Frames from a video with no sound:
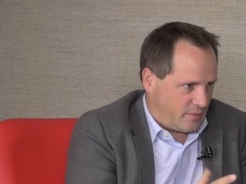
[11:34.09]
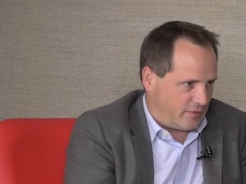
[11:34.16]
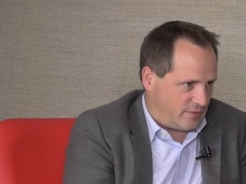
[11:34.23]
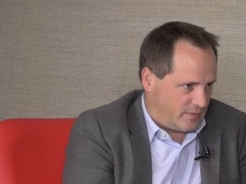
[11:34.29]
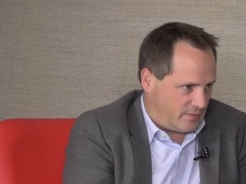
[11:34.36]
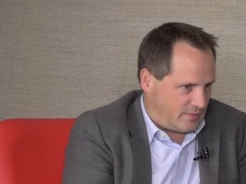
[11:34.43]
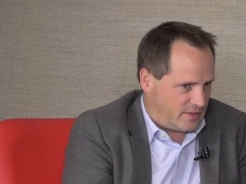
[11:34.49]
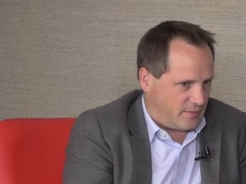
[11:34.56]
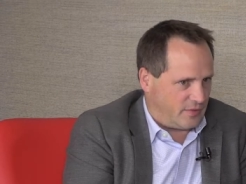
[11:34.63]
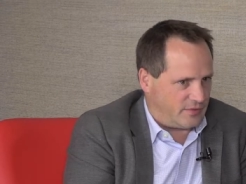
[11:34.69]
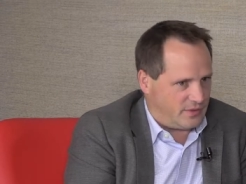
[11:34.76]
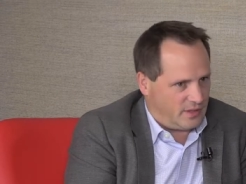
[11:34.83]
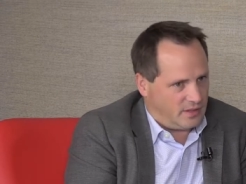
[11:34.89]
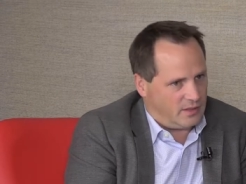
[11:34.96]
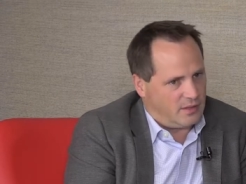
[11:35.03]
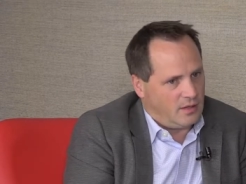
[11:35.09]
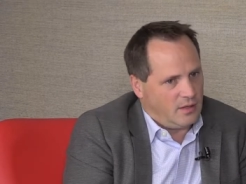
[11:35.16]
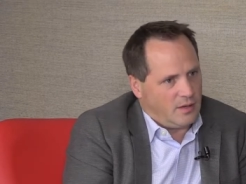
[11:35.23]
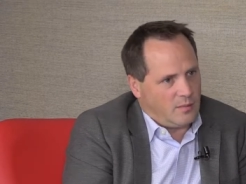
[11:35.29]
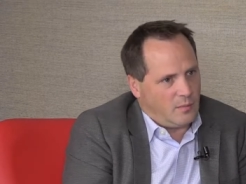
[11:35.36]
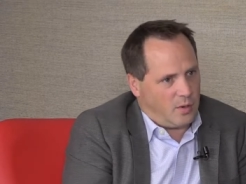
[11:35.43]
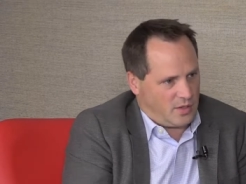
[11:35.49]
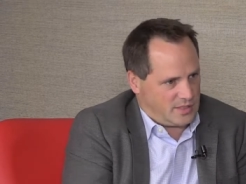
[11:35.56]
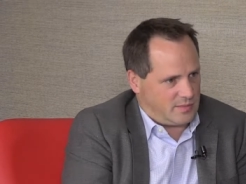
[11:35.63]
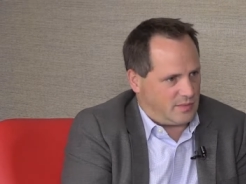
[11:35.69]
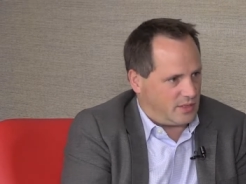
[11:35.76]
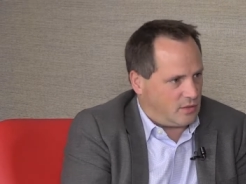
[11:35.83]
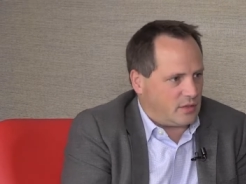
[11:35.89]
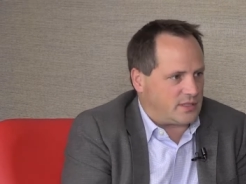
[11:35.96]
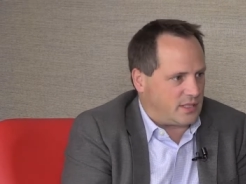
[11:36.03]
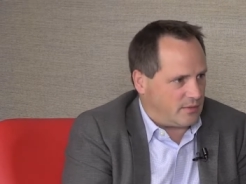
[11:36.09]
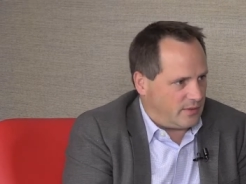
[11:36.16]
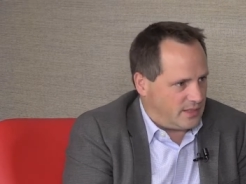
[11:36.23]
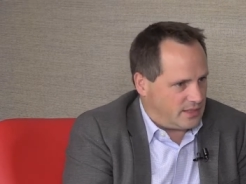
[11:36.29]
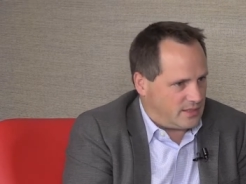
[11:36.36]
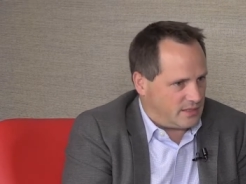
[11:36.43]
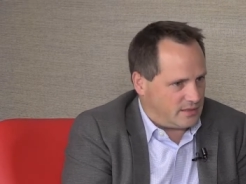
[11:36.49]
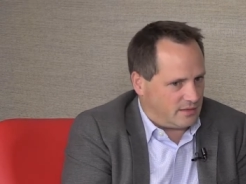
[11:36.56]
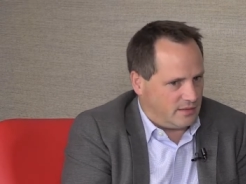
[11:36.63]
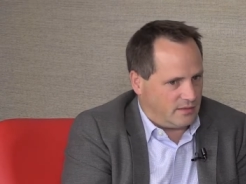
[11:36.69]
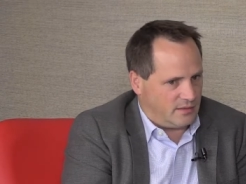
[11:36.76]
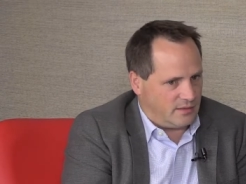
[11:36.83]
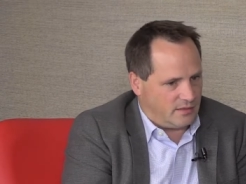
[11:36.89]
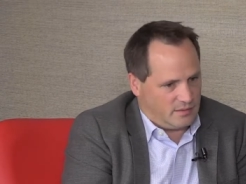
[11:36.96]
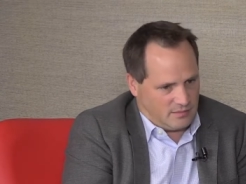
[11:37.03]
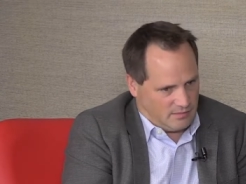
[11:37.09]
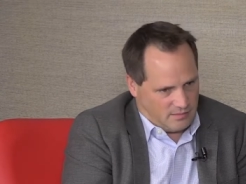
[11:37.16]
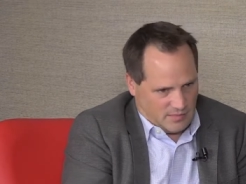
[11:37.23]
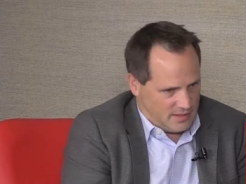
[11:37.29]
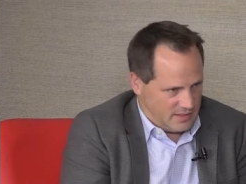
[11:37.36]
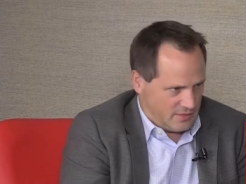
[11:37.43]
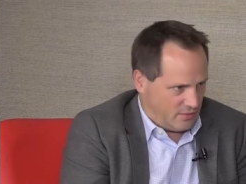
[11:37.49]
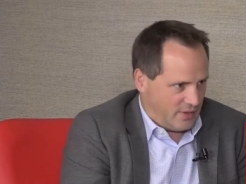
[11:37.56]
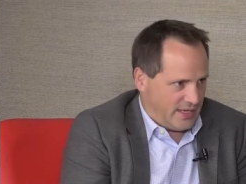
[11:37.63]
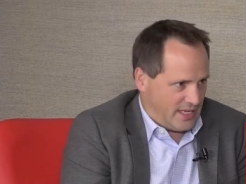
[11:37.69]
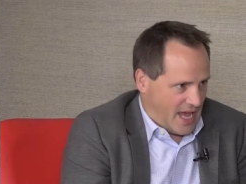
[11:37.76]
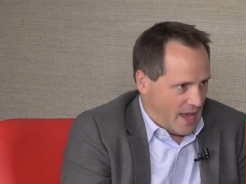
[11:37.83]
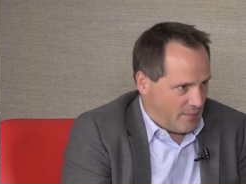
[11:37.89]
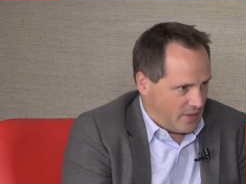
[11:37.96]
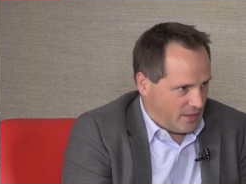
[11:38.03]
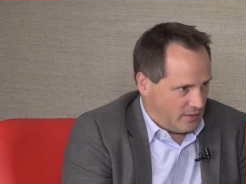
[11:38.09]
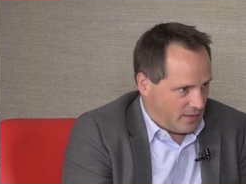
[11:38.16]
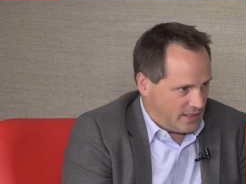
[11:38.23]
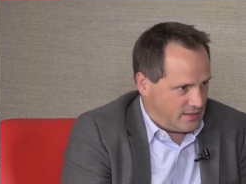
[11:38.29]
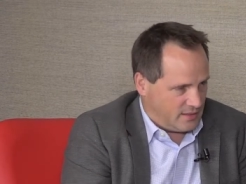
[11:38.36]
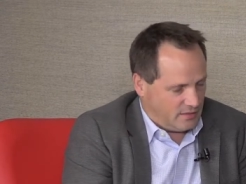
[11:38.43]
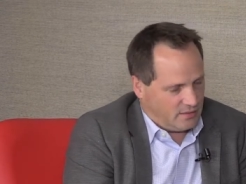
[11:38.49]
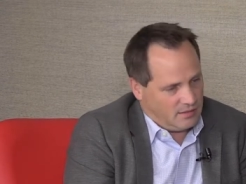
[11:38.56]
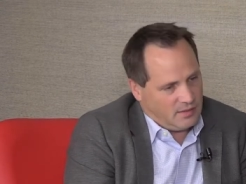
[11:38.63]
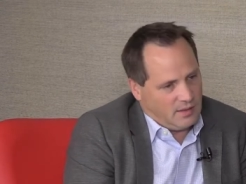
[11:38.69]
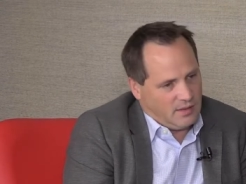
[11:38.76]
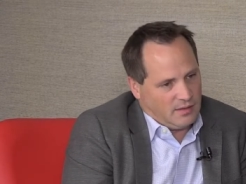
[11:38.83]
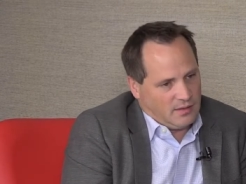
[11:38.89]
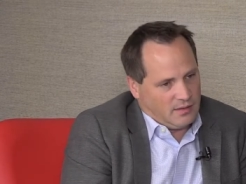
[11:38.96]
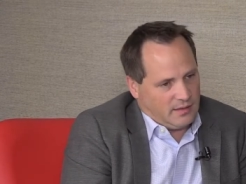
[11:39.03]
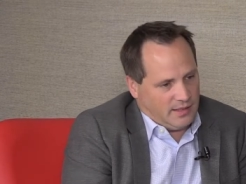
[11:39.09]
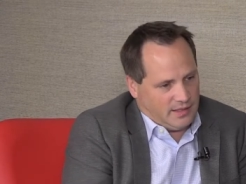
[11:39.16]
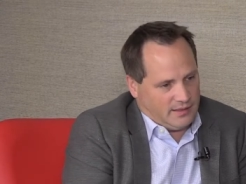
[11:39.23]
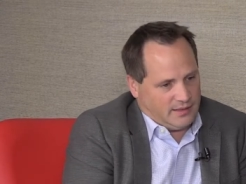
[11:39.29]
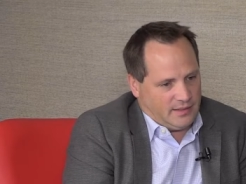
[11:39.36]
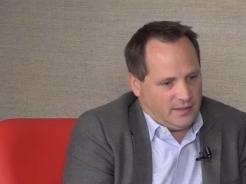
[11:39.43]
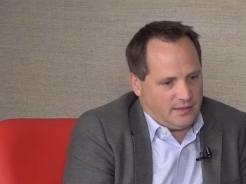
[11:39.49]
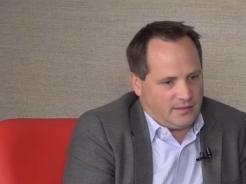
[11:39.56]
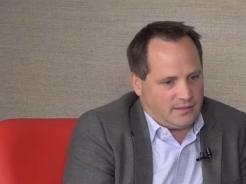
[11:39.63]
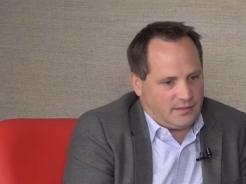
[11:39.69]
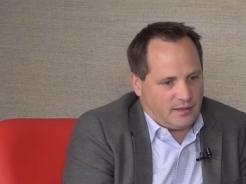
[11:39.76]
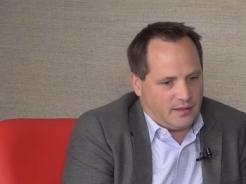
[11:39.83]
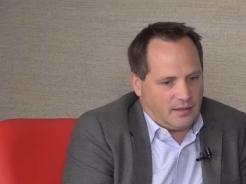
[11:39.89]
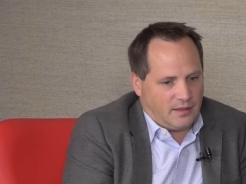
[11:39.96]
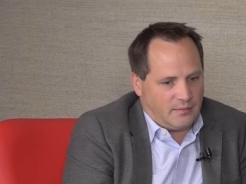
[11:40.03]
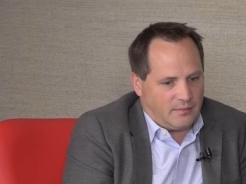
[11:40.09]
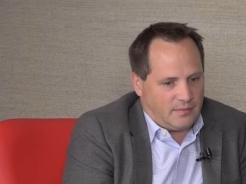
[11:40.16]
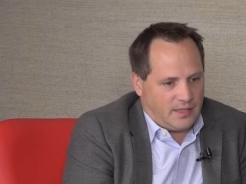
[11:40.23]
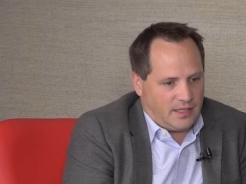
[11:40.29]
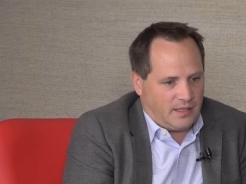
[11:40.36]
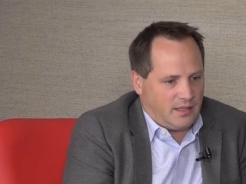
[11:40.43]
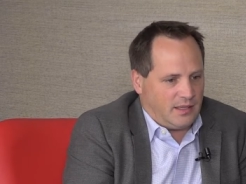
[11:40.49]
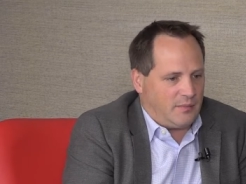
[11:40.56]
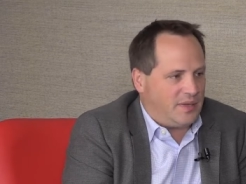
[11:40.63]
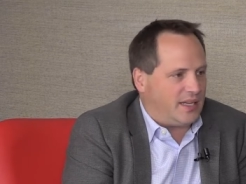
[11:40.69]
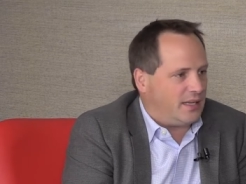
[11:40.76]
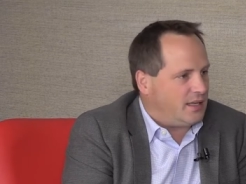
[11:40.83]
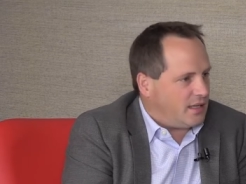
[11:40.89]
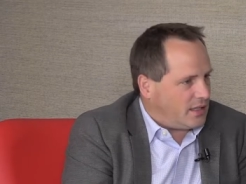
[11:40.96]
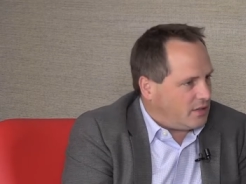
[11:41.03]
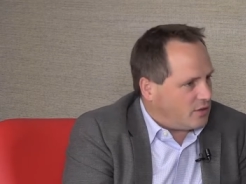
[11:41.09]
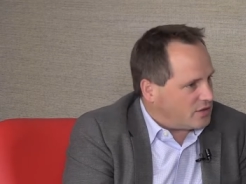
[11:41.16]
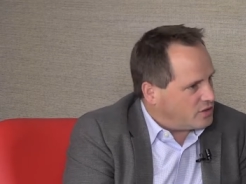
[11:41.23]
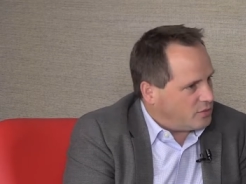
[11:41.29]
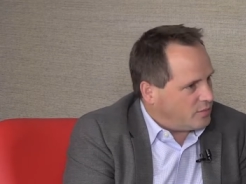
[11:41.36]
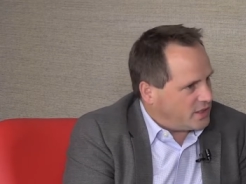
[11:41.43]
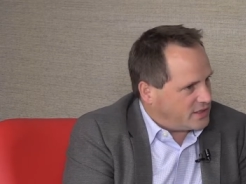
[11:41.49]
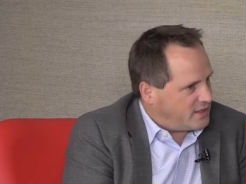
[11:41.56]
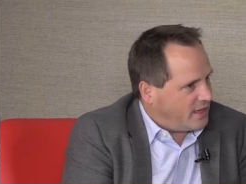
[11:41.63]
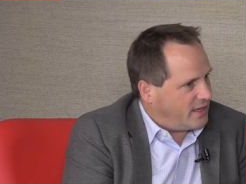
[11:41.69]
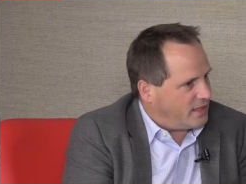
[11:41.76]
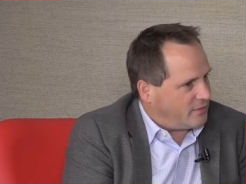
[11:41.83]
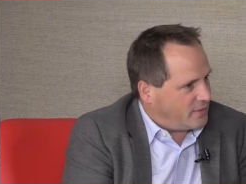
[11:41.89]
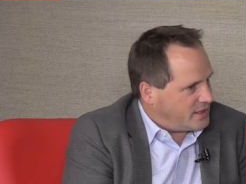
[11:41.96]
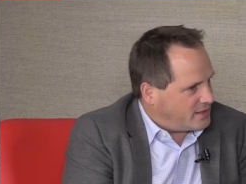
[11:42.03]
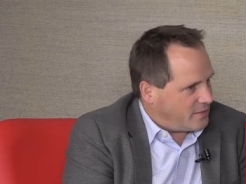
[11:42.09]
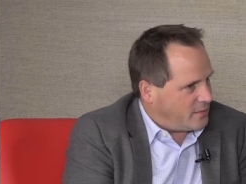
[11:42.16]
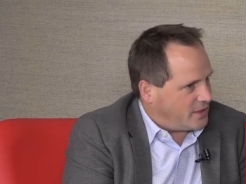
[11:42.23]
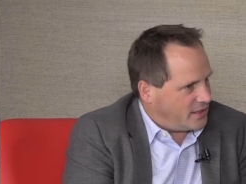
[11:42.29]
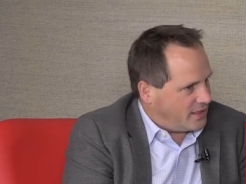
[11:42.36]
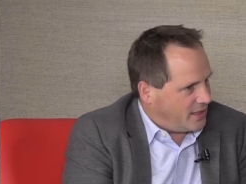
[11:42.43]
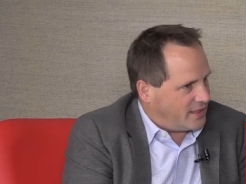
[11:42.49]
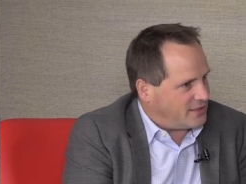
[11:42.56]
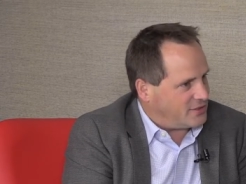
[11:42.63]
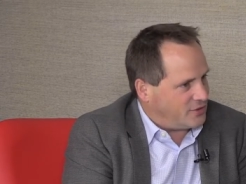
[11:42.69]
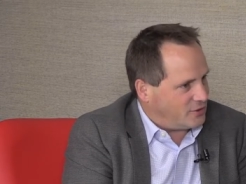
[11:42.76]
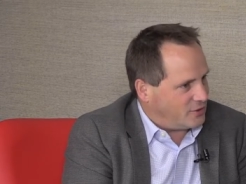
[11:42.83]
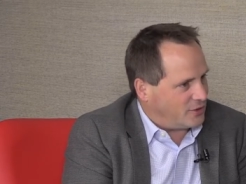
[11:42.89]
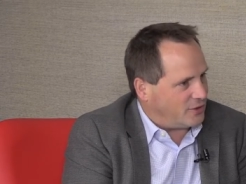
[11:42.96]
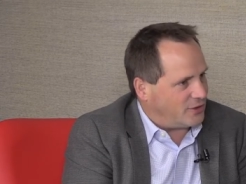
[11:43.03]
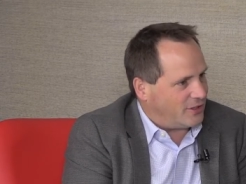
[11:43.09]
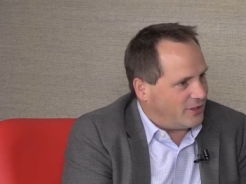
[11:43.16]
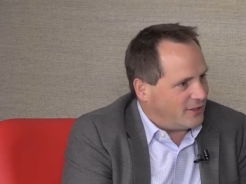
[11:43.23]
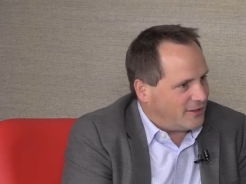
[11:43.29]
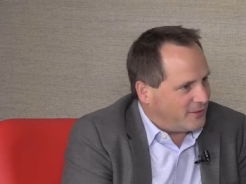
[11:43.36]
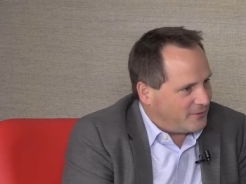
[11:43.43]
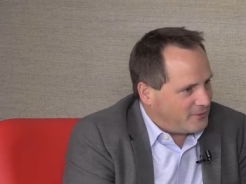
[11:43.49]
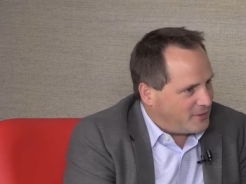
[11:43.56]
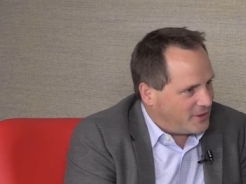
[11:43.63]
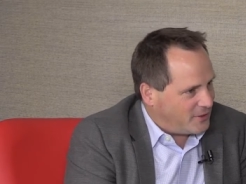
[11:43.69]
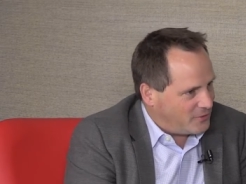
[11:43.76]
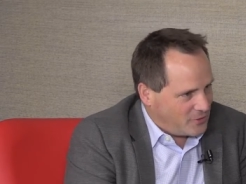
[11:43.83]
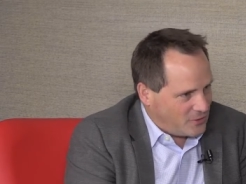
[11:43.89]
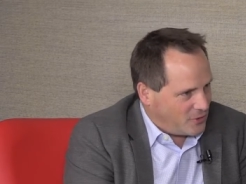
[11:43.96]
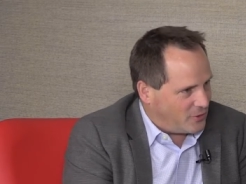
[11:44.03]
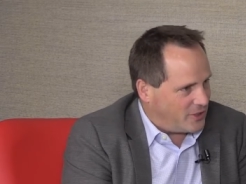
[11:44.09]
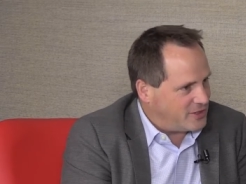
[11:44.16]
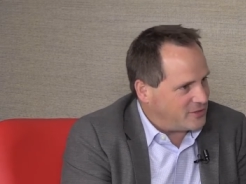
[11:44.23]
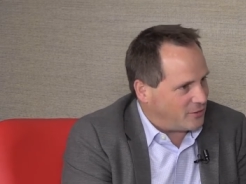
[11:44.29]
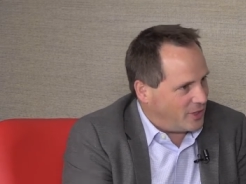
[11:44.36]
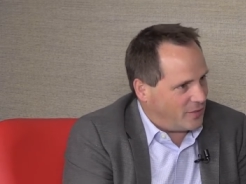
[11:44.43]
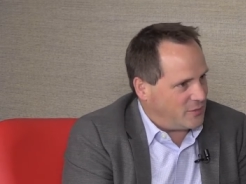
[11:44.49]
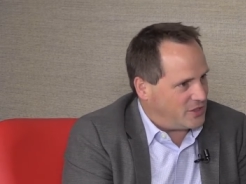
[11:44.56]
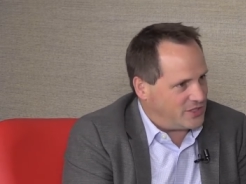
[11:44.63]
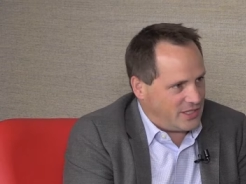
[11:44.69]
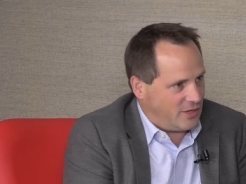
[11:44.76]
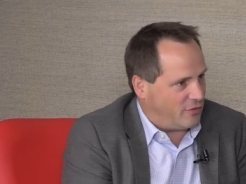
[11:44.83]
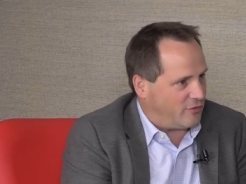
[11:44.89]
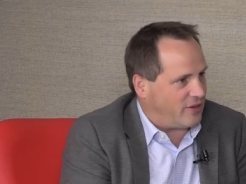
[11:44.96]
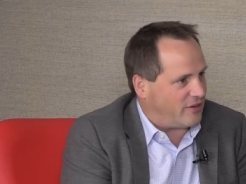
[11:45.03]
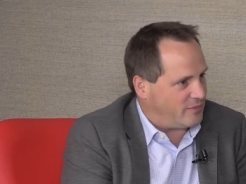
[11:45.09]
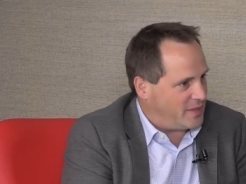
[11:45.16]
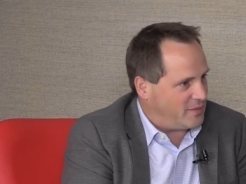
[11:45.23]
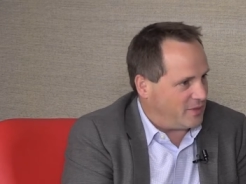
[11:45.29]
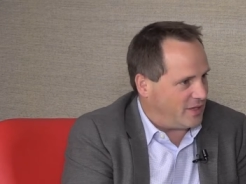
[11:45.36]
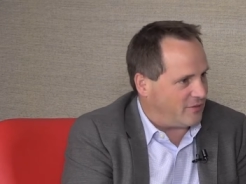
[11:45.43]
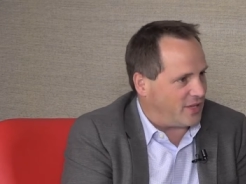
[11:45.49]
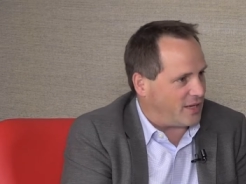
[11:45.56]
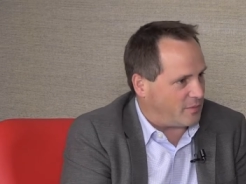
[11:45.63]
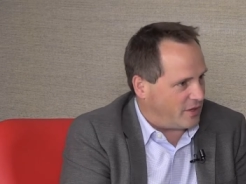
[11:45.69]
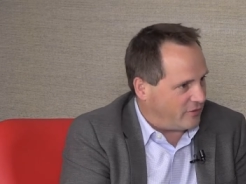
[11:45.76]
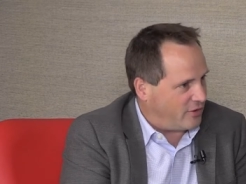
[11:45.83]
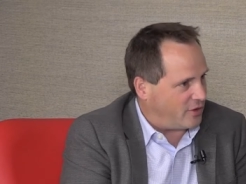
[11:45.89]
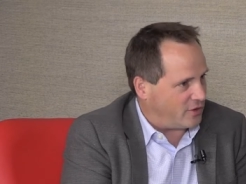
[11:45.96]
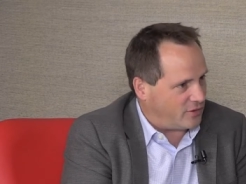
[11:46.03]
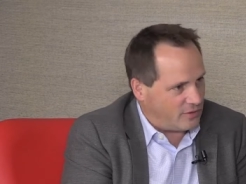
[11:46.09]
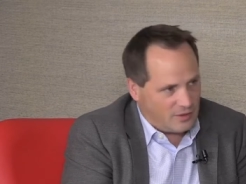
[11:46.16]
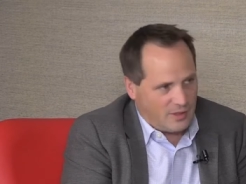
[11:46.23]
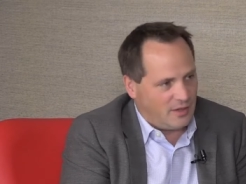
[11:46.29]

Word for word: of the some of the possible consequences uh, is already happening, right? So, it it um, in in the beginning you're super excited when somebody likes your, uh, you know, you go on Instagram and you see, oh, five people have liked my photo,